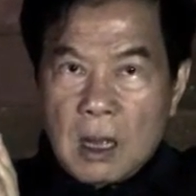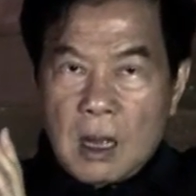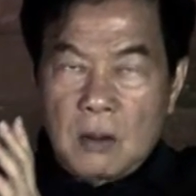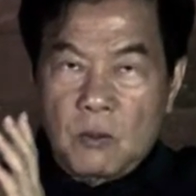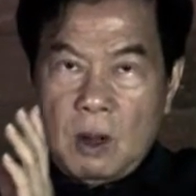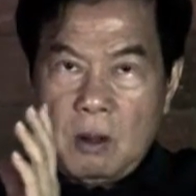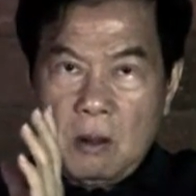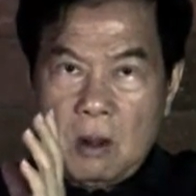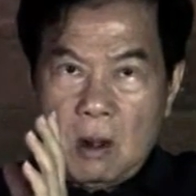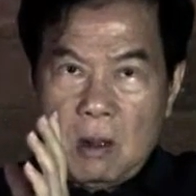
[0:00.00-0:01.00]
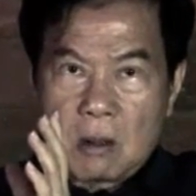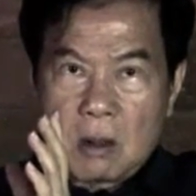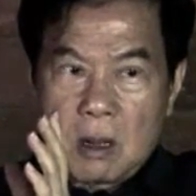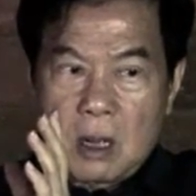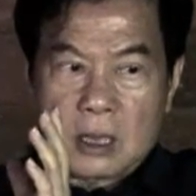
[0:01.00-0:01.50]
And 1
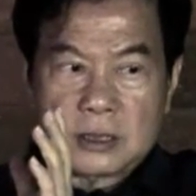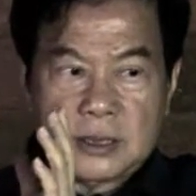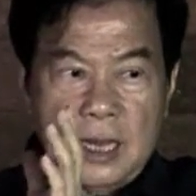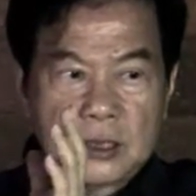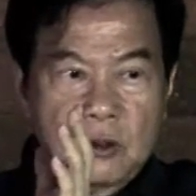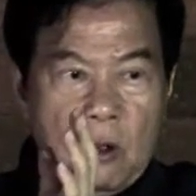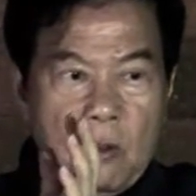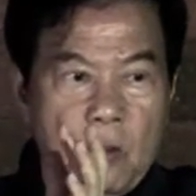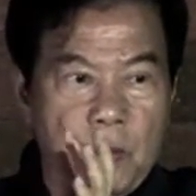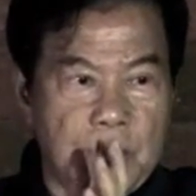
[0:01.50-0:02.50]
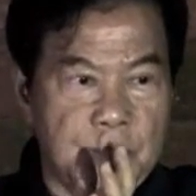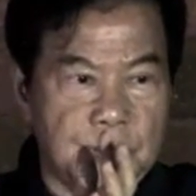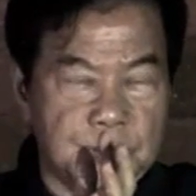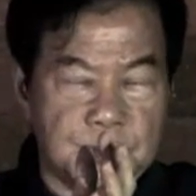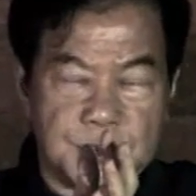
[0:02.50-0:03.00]
o'clock, a sexual hormone
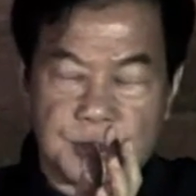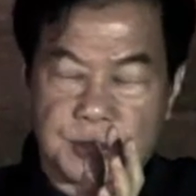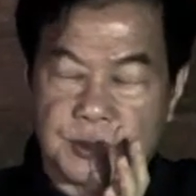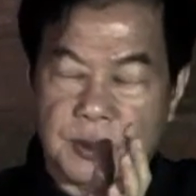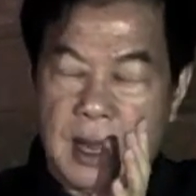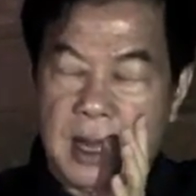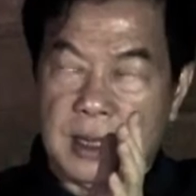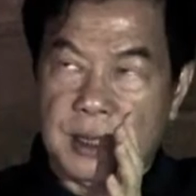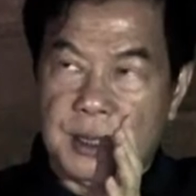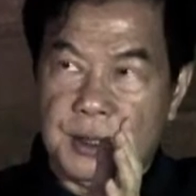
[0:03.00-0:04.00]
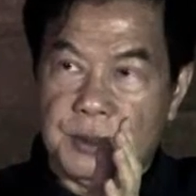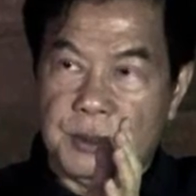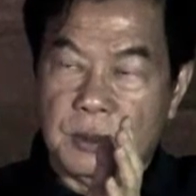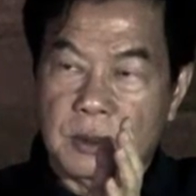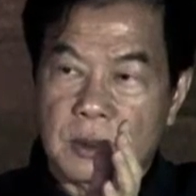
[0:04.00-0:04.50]
produce
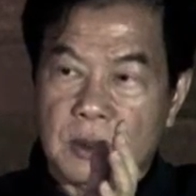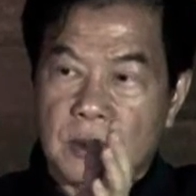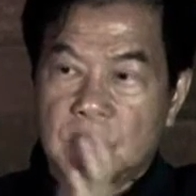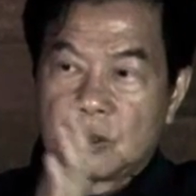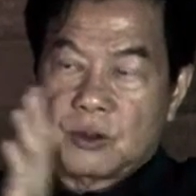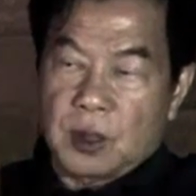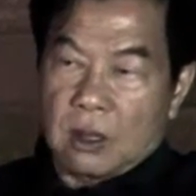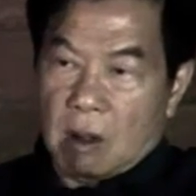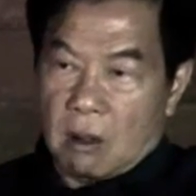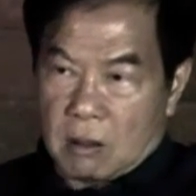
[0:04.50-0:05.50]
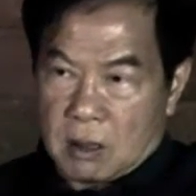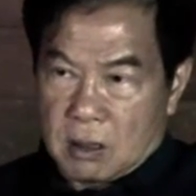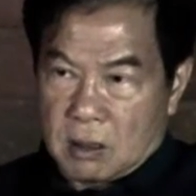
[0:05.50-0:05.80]
until 3 o'clock.